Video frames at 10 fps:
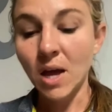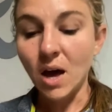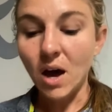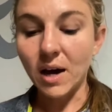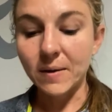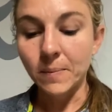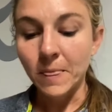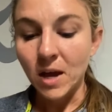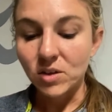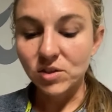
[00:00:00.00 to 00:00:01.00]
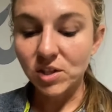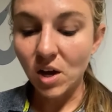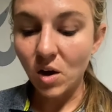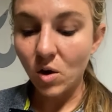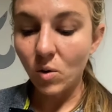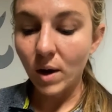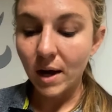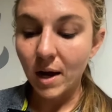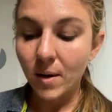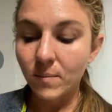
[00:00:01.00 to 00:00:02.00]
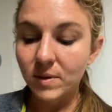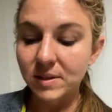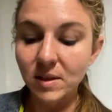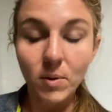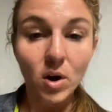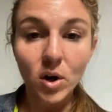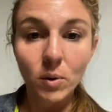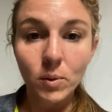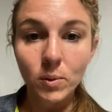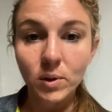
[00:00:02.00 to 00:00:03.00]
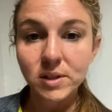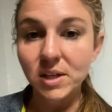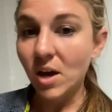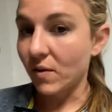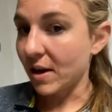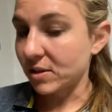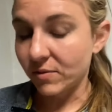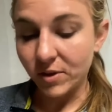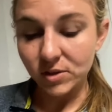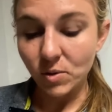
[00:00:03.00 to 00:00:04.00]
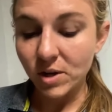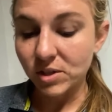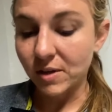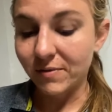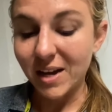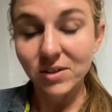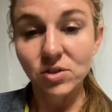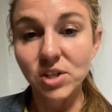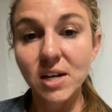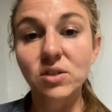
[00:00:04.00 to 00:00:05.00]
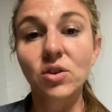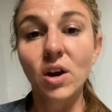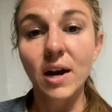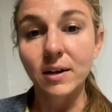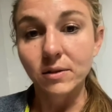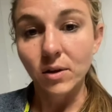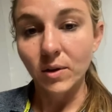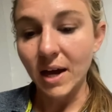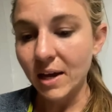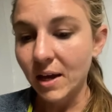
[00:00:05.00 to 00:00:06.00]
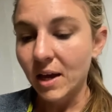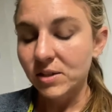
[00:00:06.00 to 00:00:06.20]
All right. So did the ball go where we want it to go? That's the first question. If the answer is yes, great. Okay.